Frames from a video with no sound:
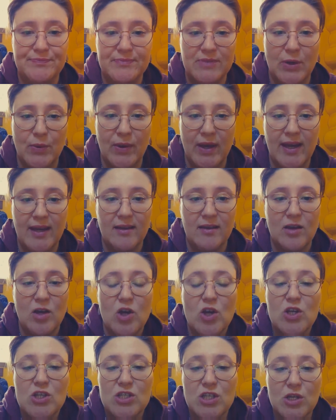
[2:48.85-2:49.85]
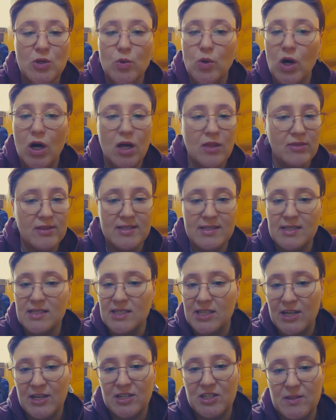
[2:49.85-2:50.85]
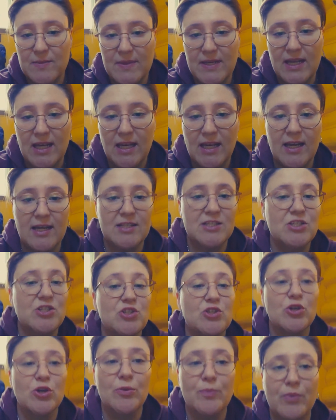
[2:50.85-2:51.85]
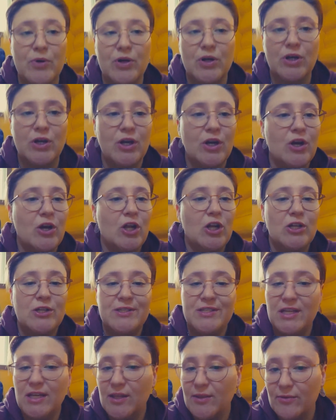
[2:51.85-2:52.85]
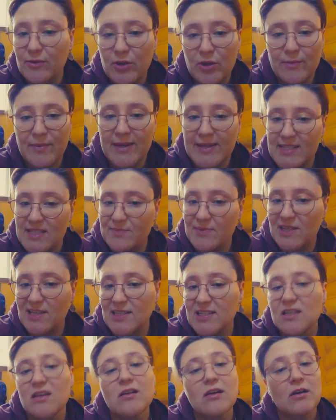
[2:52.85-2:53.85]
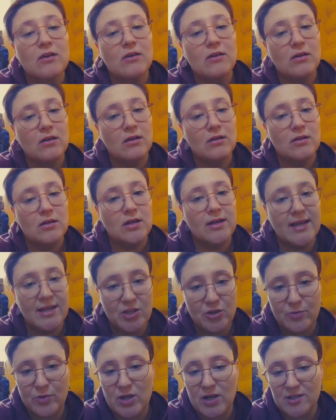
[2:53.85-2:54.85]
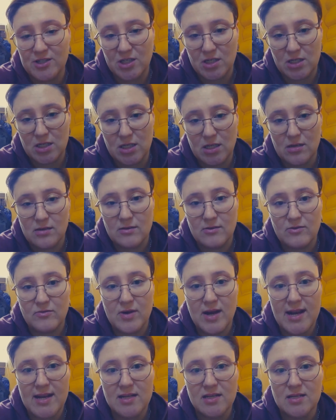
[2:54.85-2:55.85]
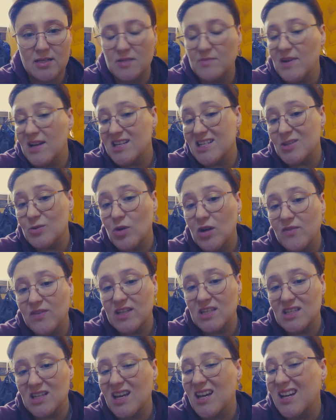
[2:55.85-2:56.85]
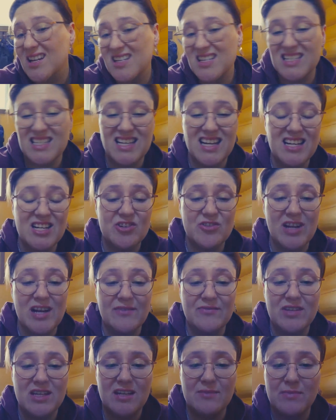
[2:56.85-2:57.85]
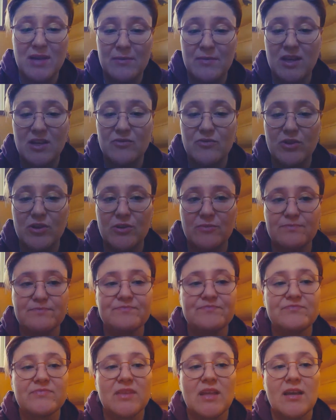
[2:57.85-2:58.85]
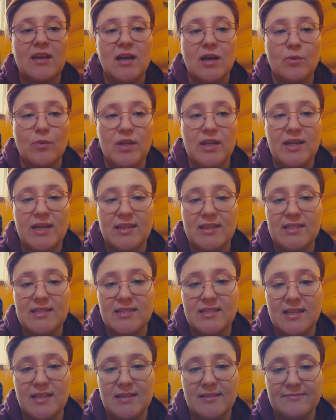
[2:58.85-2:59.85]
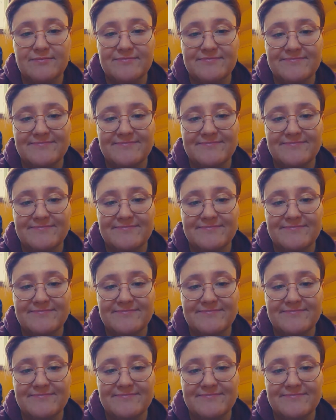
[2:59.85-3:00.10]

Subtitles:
Okay? So, this is going to be a super dig through your basement, get your project done, right? It's -12 outside. It's kind of drafty in my mudroom. I want to get this done.